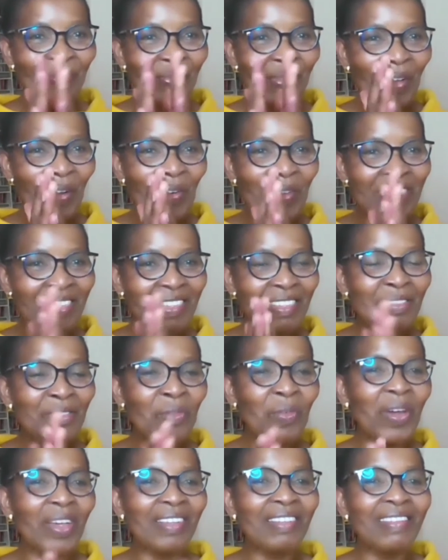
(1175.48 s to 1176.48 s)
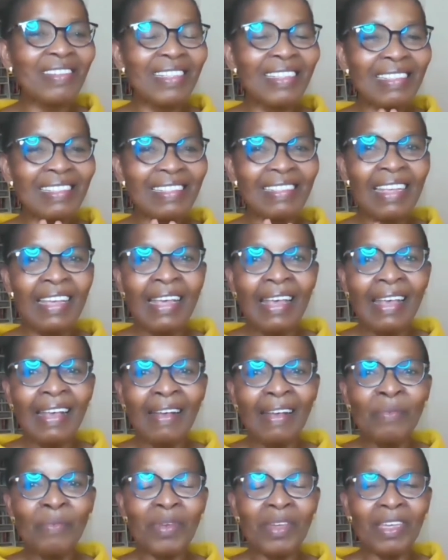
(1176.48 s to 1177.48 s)
on these questions.
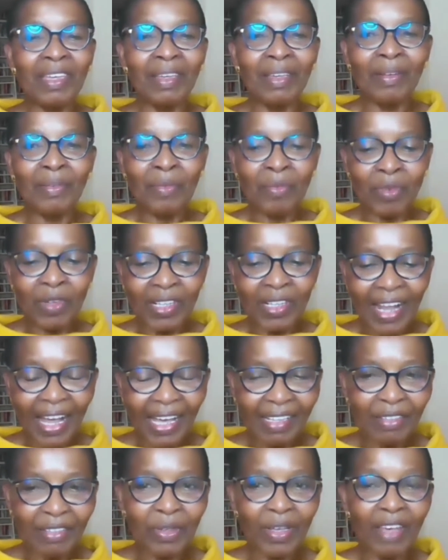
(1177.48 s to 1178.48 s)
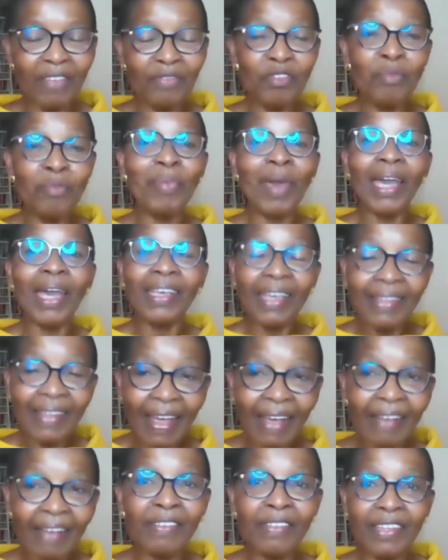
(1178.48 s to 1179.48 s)
We would like to have you back, and
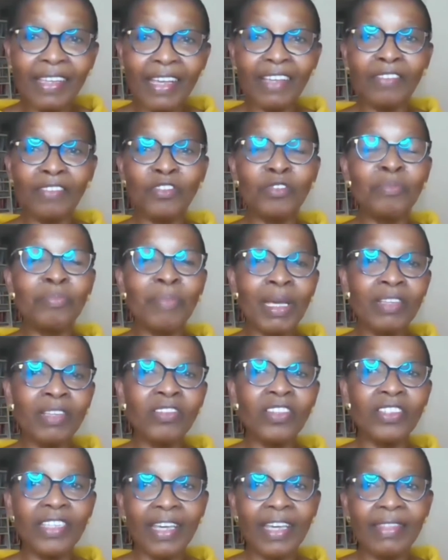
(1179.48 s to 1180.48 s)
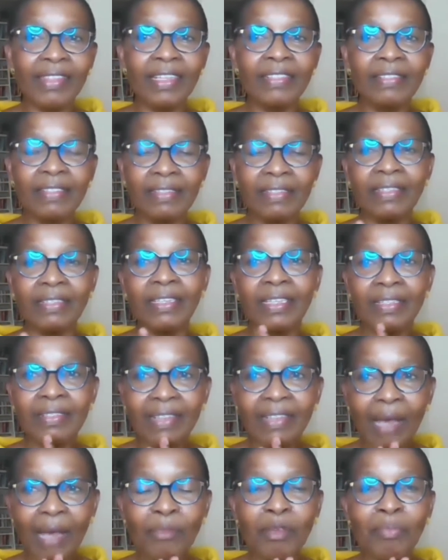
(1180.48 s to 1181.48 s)
actually I should mention here that Tsitsi
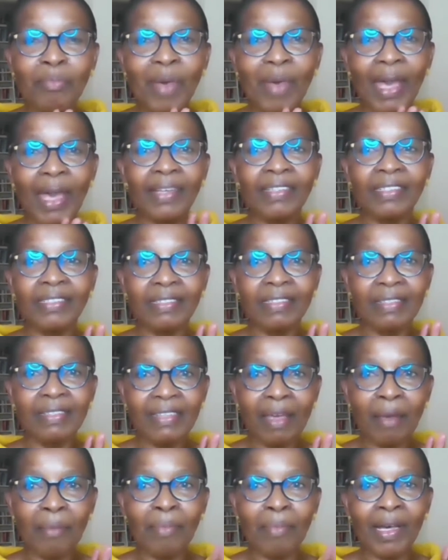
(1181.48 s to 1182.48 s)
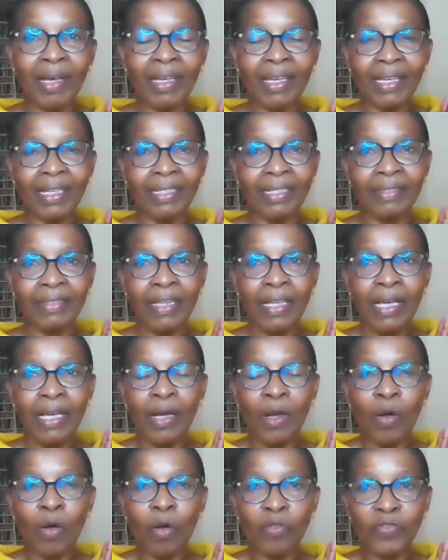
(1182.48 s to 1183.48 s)
is coming back in December, and
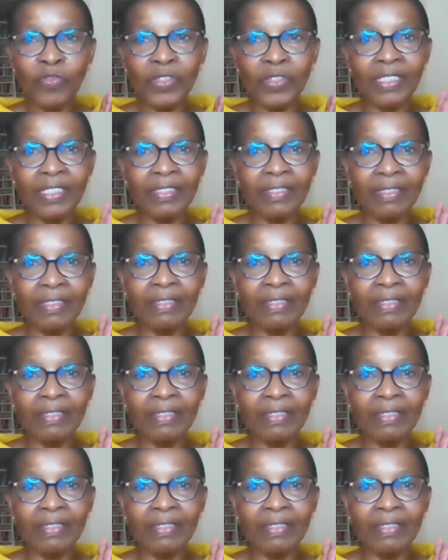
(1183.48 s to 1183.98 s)
hopefully